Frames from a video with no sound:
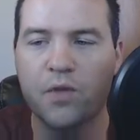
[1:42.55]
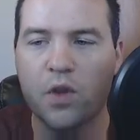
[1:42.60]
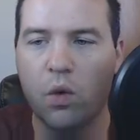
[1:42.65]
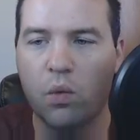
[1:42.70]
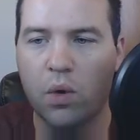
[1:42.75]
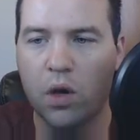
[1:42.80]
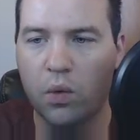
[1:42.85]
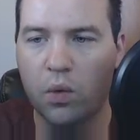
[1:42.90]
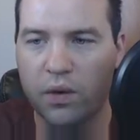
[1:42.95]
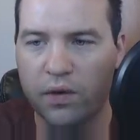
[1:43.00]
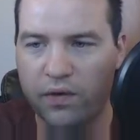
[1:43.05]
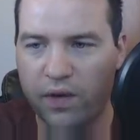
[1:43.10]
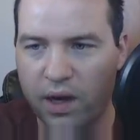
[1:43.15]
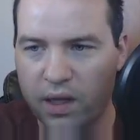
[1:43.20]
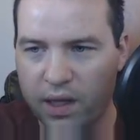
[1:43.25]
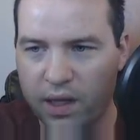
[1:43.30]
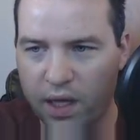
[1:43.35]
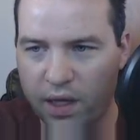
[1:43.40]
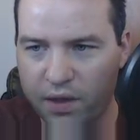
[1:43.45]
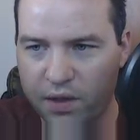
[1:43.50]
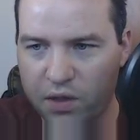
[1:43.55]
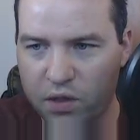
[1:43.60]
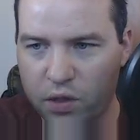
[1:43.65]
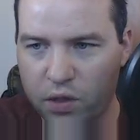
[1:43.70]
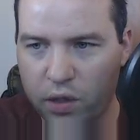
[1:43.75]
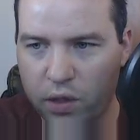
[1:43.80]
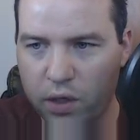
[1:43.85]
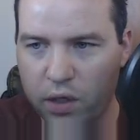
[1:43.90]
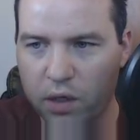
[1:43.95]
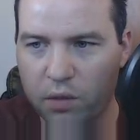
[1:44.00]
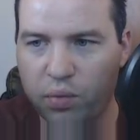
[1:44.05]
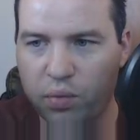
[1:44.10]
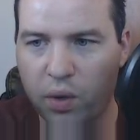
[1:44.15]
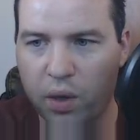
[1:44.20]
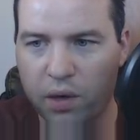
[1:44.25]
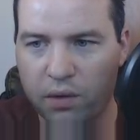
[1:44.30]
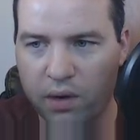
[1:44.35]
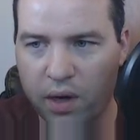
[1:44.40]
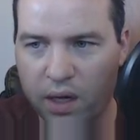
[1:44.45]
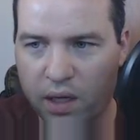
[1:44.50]
Well, we finally had this turning
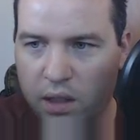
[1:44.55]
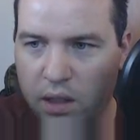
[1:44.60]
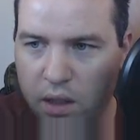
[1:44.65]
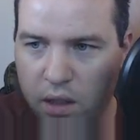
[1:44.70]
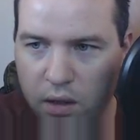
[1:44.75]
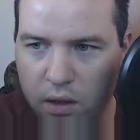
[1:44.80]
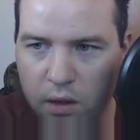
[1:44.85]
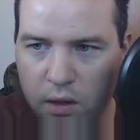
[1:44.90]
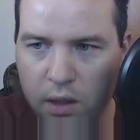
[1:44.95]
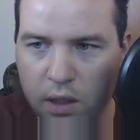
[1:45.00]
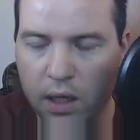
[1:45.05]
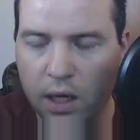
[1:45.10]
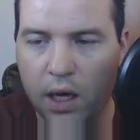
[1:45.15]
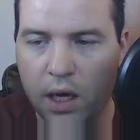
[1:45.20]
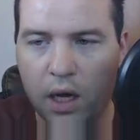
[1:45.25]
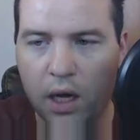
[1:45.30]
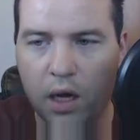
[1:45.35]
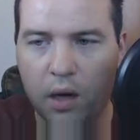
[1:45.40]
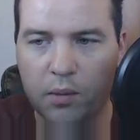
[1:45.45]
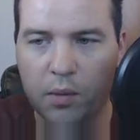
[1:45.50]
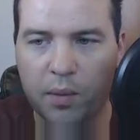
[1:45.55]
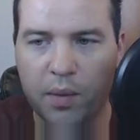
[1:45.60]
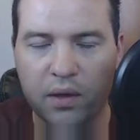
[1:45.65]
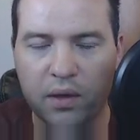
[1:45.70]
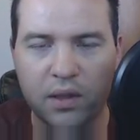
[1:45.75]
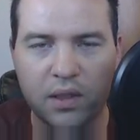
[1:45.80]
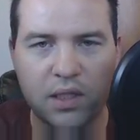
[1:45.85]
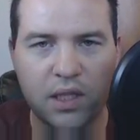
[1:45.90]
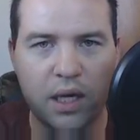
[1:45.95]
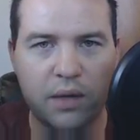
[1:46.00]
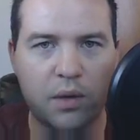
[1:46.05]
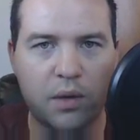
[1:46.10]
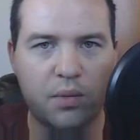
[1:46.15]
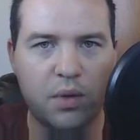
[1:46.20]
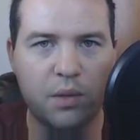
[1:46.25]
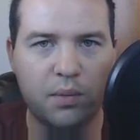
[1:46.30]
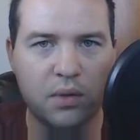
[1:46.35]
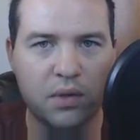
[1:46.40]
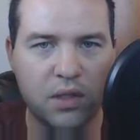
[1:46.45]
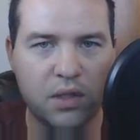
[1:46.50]
point right here about the time that
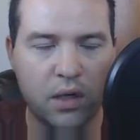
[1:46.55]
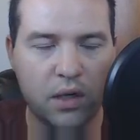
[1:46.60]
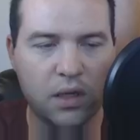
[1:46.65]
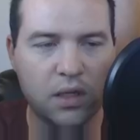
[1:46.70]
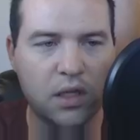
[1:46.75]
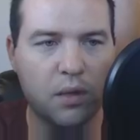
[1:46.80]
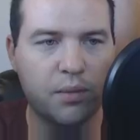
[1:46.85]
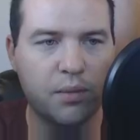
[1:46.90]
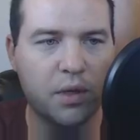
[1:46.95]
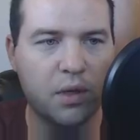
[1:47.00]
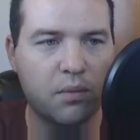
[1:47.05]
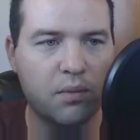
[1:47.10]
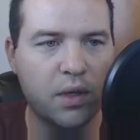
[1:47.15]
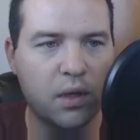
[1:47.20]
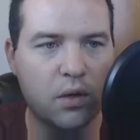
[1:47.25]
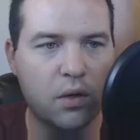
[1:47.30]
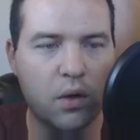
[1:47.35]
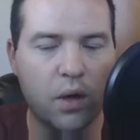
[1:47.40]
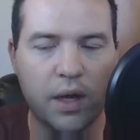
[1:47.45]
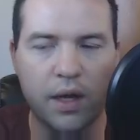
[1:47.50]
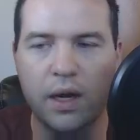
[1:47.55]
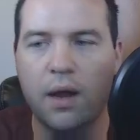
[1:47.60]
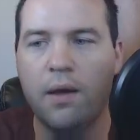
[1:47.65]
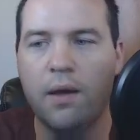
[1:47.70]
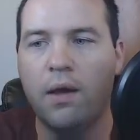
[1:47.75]
people started dumping Bitcoin.